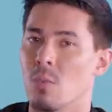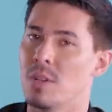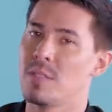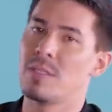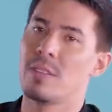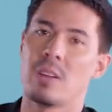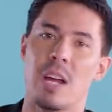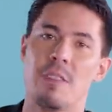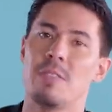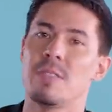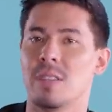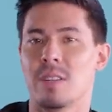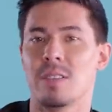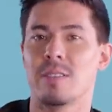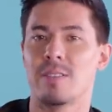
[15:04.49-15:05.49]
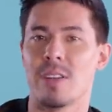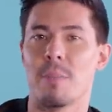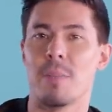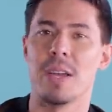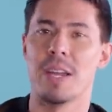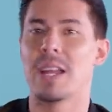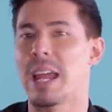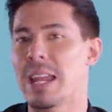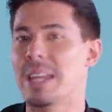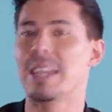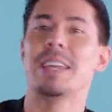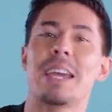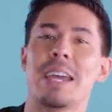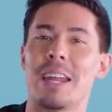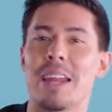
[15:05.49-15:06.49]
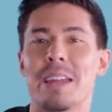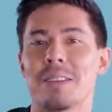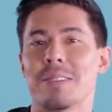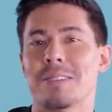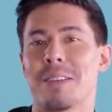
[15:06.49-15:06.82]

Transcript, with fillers: Once the knife is in his stomach and I knee it in his